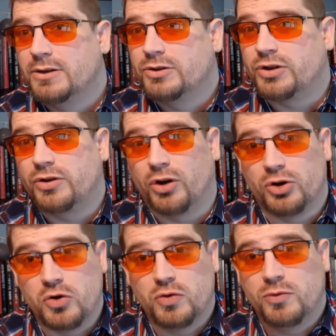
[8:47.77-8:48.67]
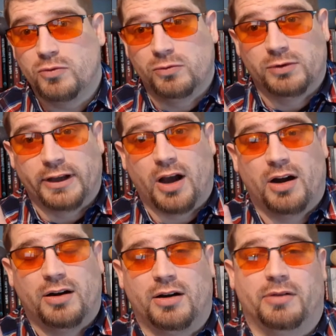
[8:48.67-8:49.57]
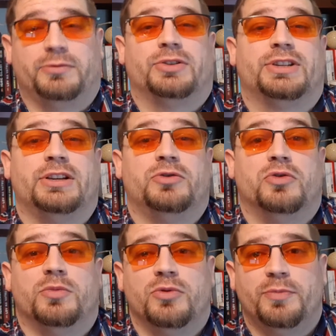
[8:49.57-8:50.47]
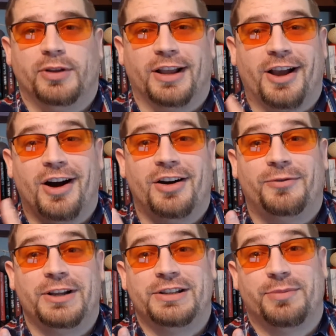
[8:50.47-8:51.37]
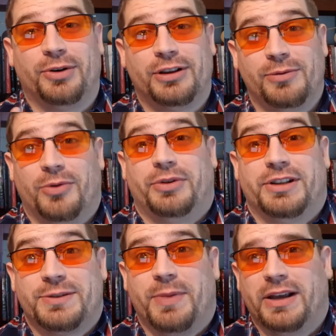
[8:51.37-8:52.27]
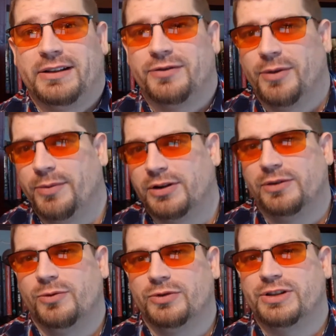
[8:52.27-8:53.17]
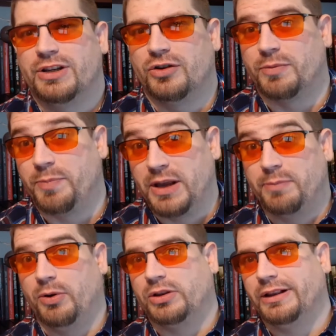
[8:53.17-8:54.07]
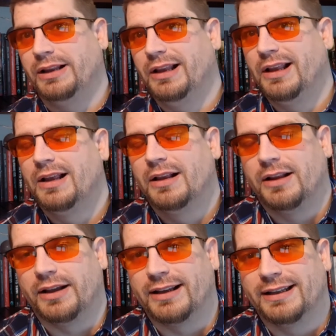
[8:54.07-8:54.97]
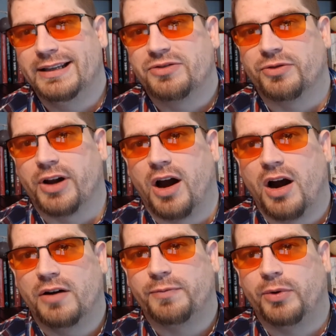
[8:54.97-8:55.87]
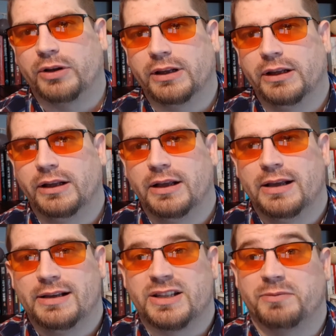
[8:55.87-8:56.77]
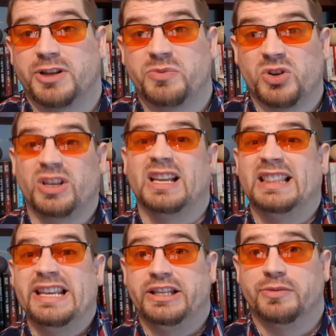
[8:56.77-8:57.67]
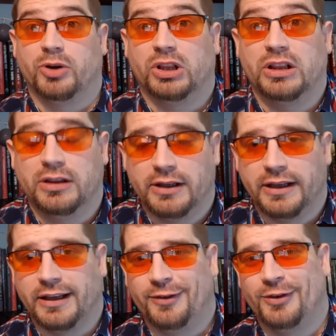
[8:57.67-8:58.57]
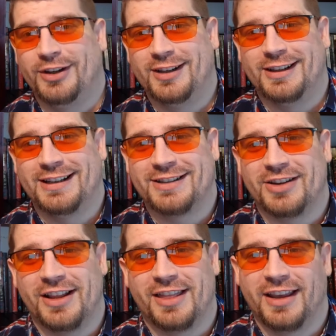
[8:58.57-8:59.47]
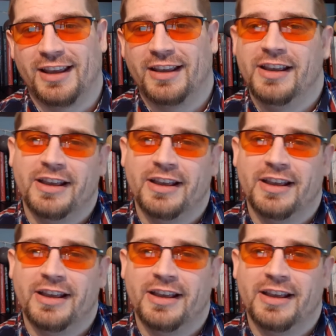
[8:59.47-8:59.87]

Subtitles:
So you've got a normal, like, I'm going to say normal, but like a half-litre bottle, what would you expect from a bottle of water? You've got a big bottle, like a litre and a half bottle. Sometimes you can get a litre bottle if you need an inside thing.